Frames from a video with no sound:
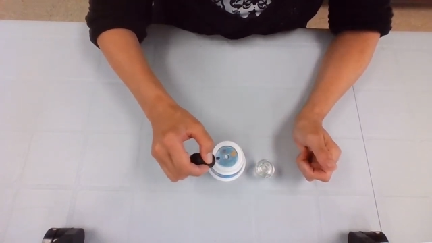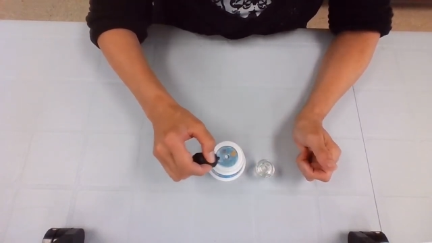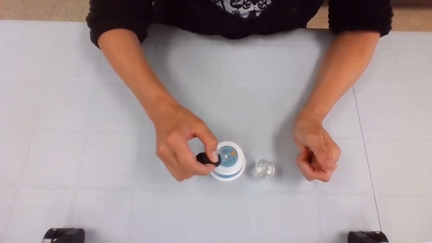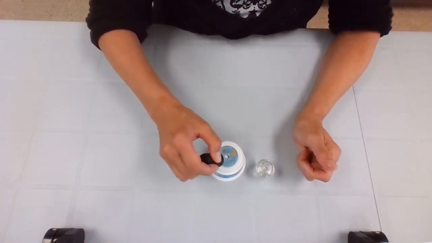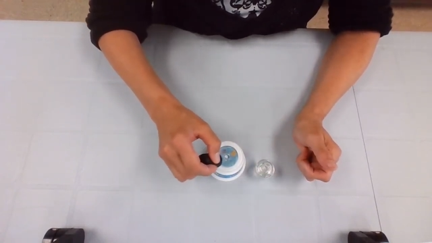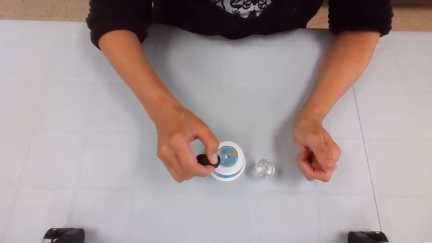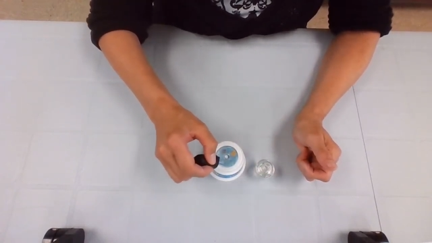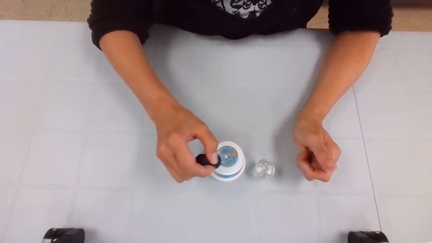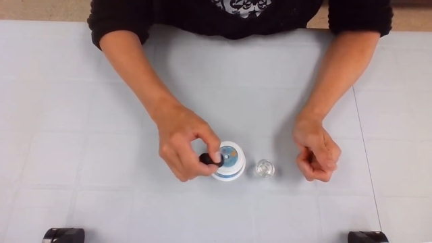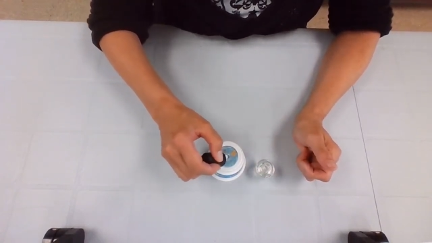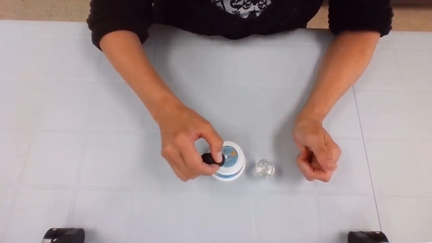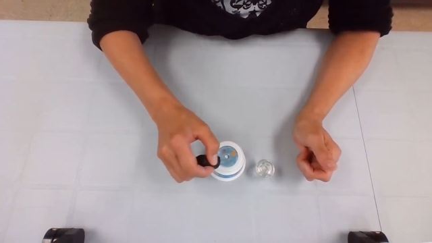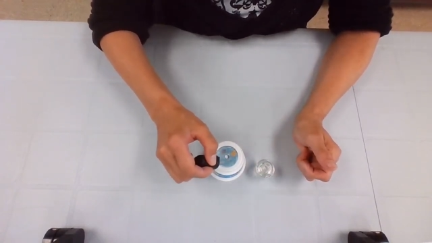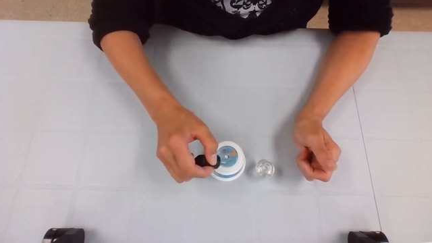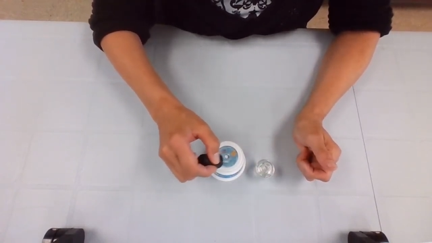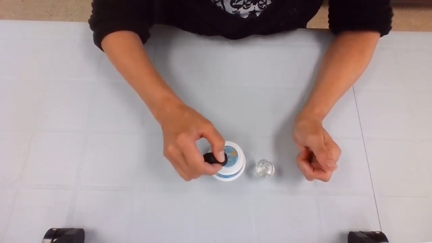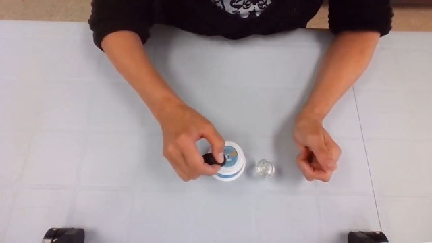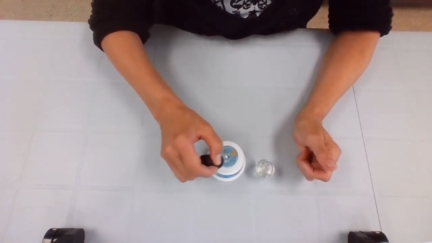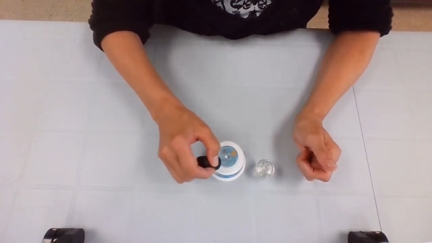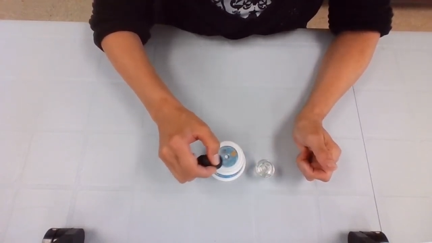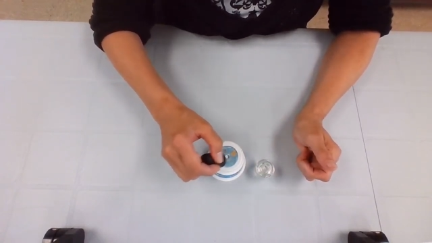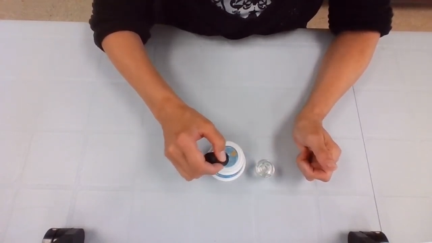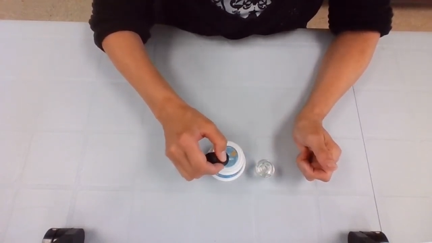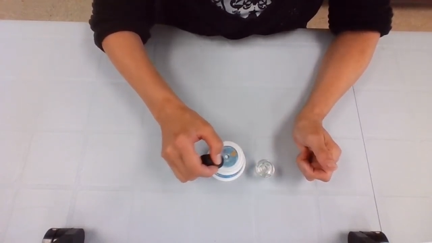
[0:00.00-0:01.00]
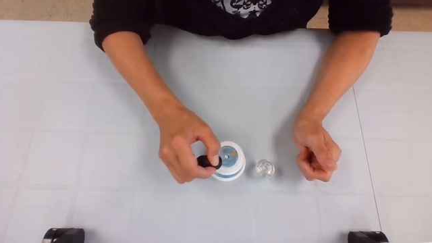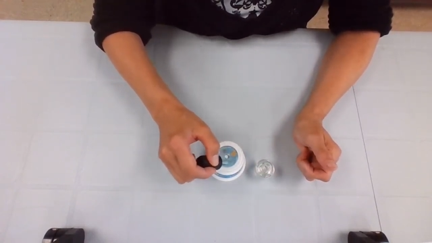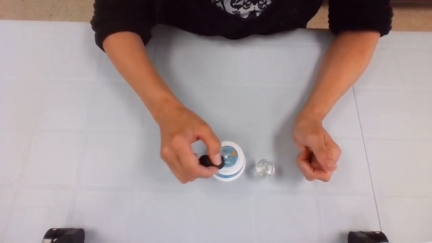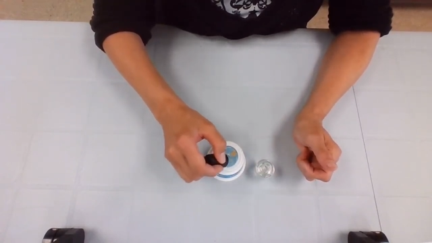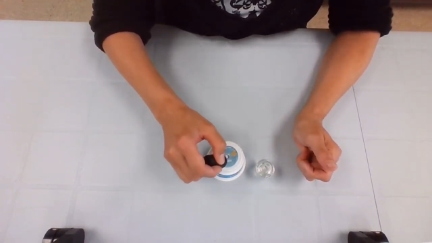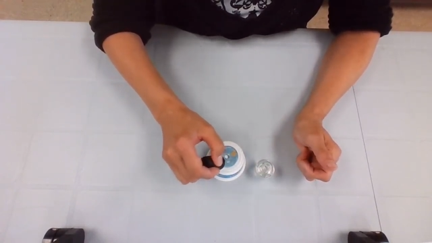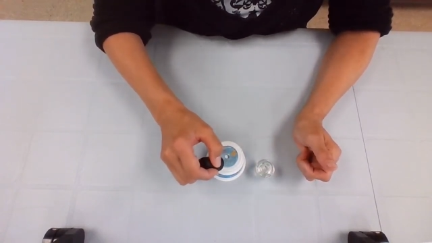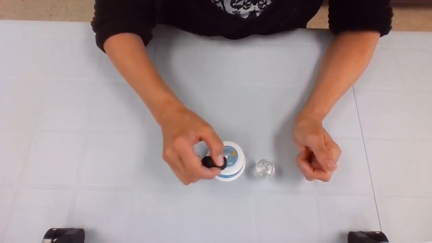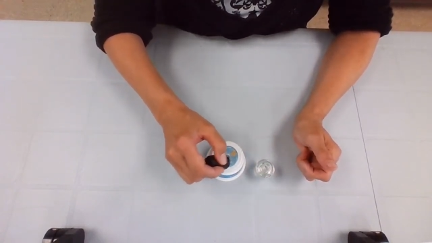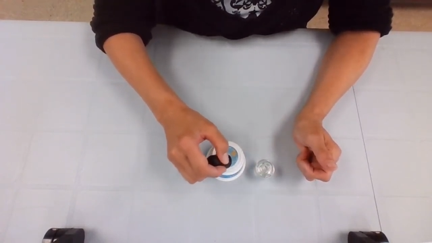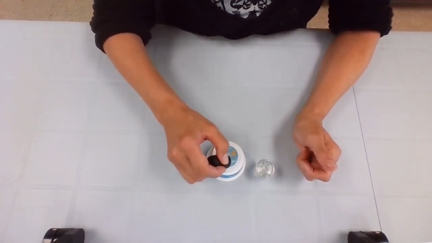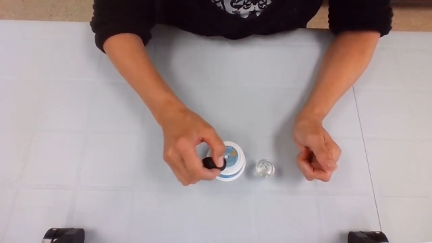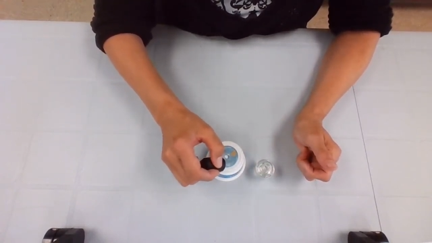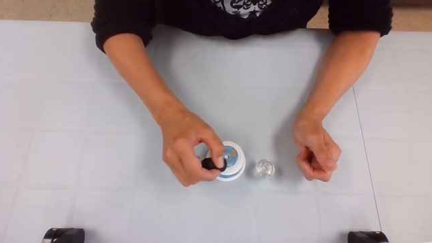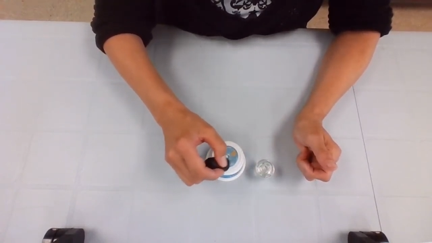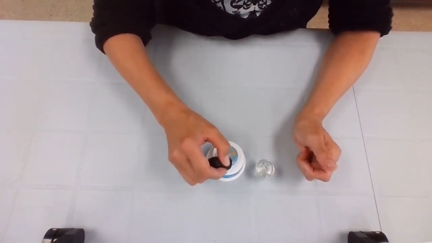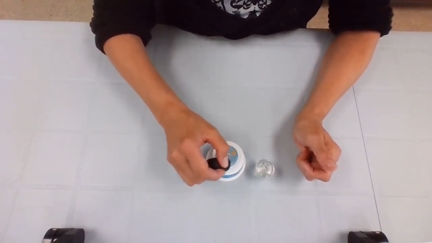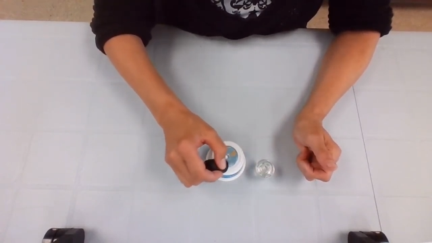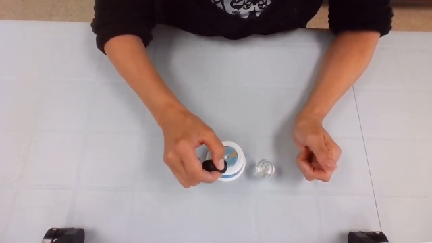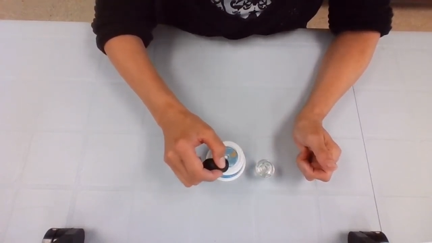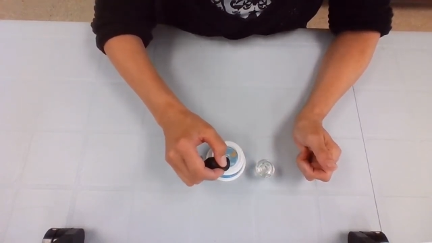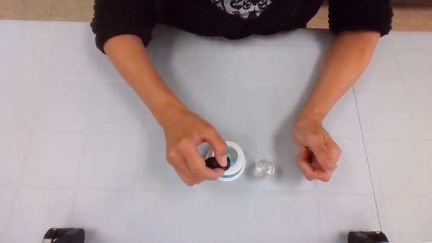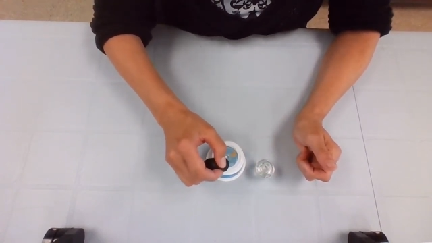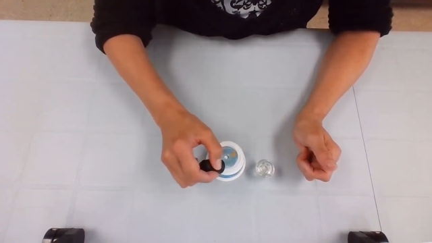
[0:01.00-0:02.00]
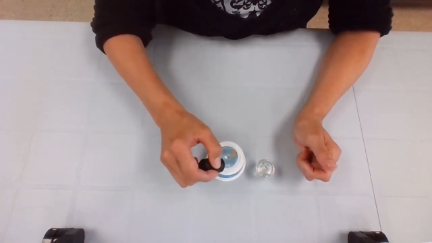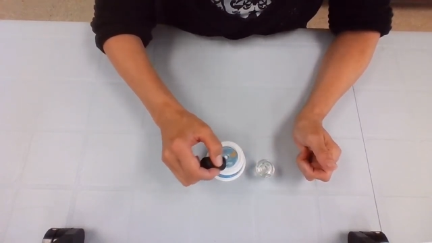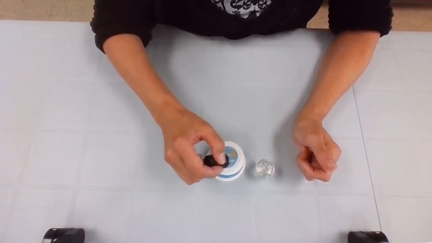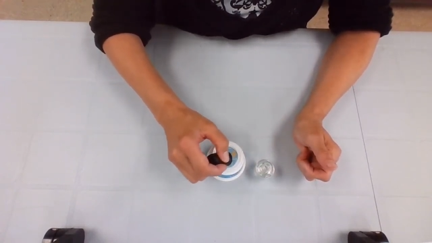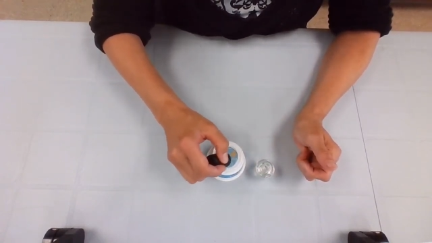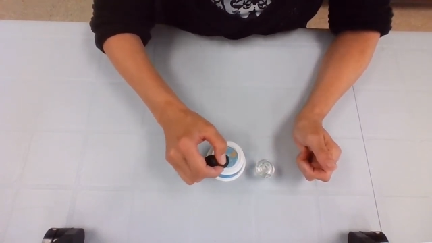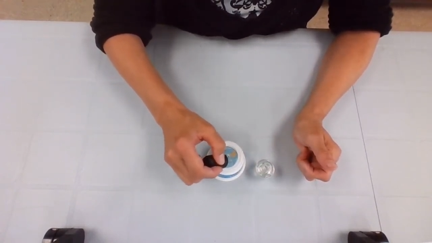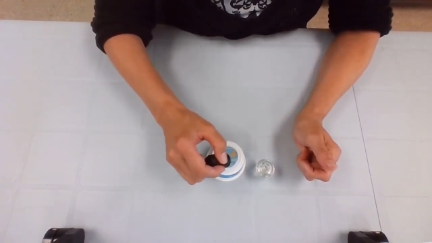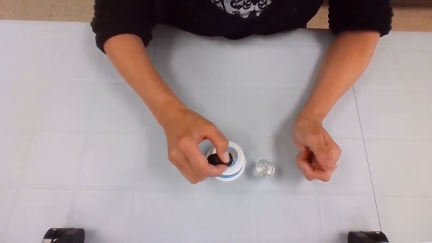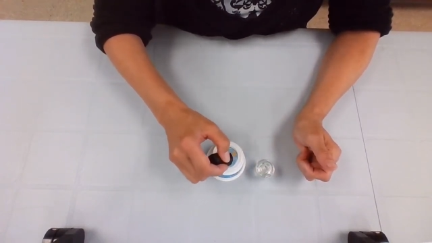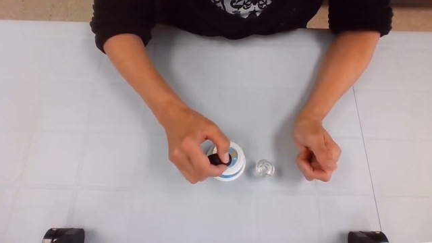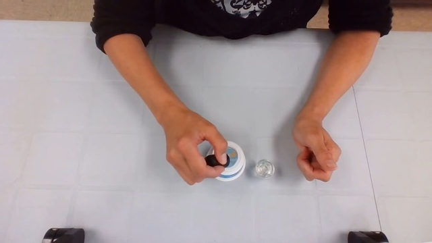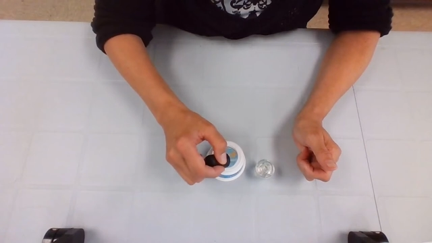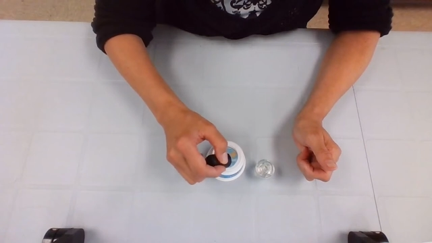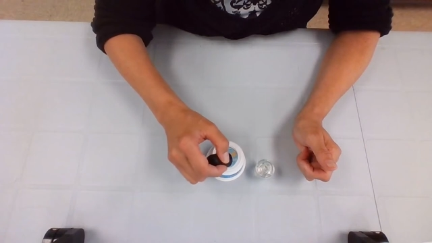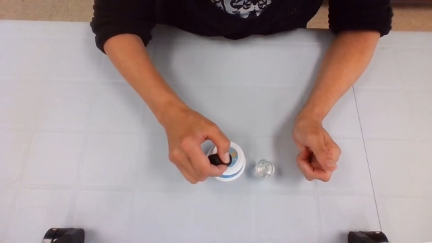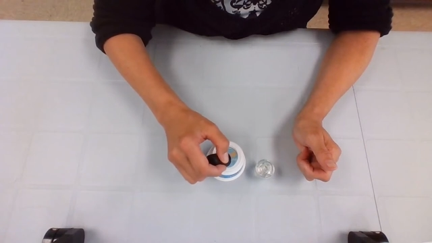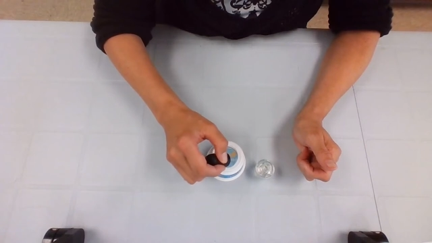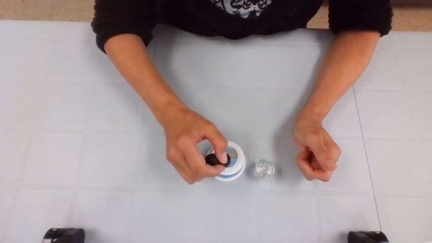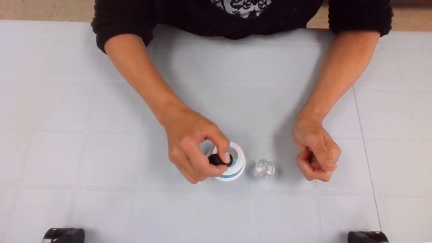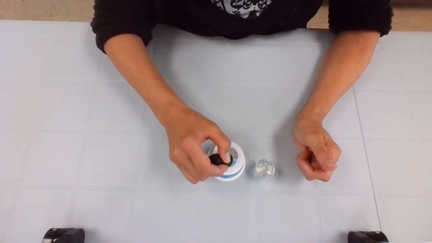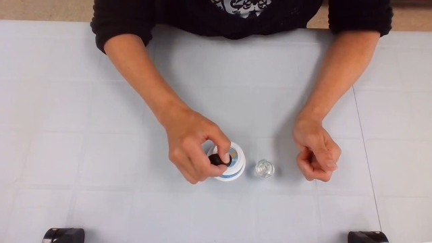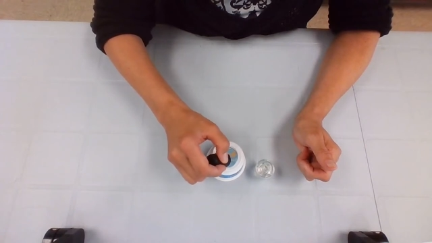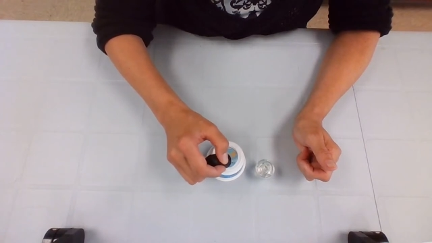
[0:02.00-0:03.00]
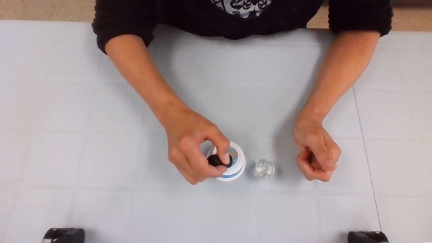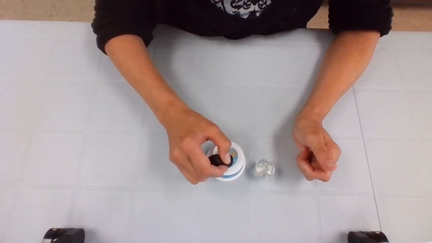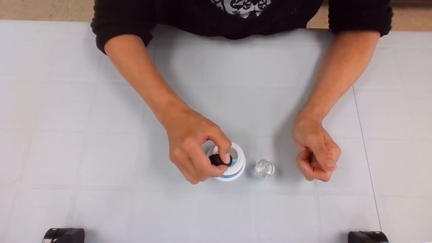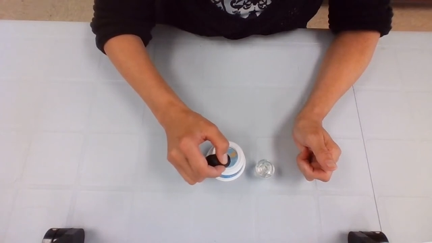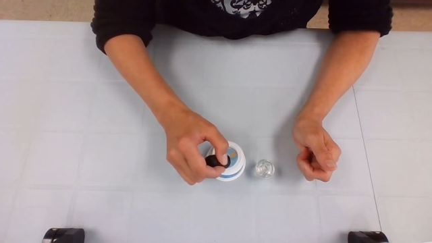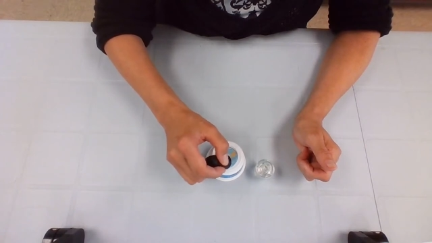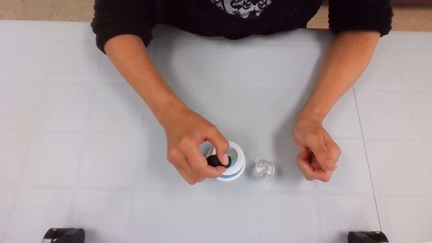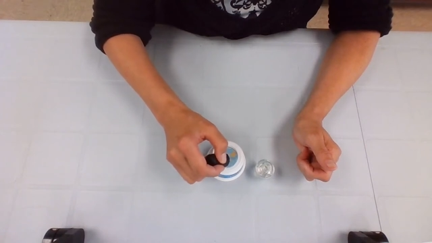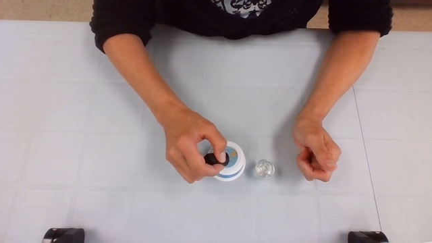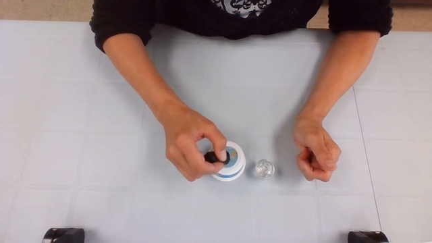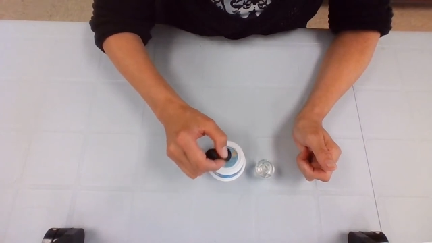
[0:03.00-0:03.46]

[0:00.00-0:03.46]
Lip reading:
No face is visible, so there are no lips to read.